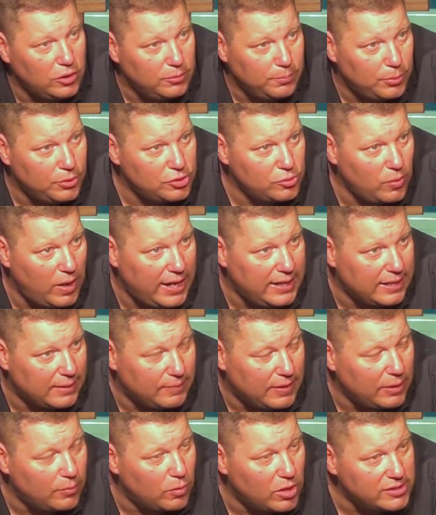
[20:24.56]
we couldn't persuade
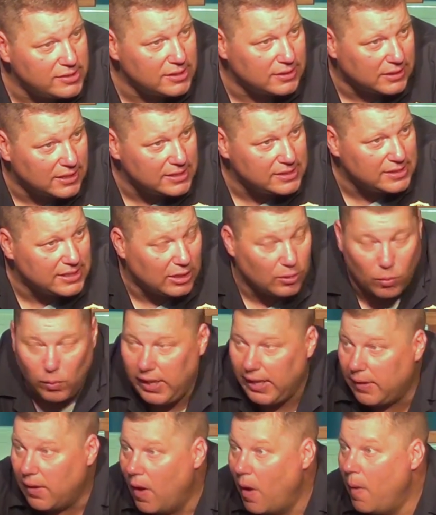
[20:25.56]
him, he wasn't listening,
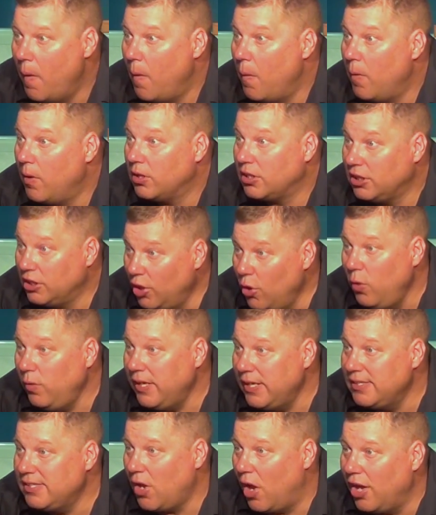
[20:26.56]
we.
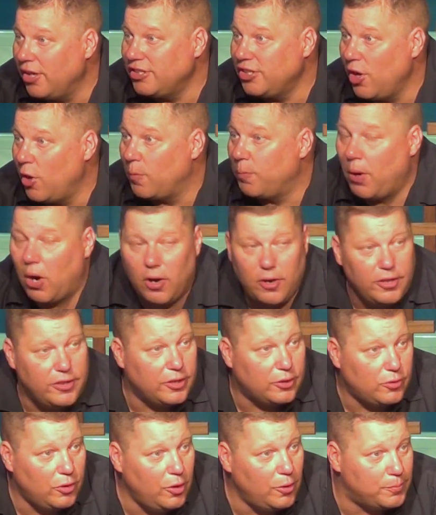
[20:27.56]
Luke is also
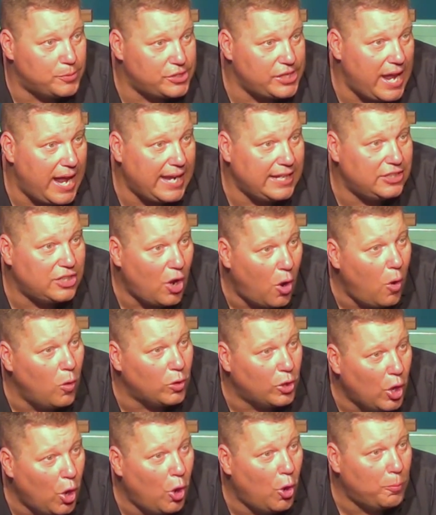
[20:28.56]
part of the group saying,
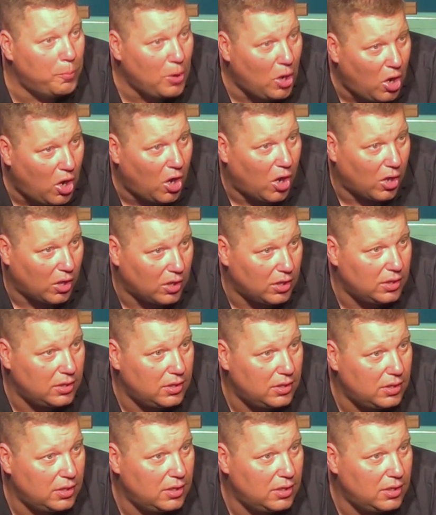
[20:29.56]
Don't go, Paul.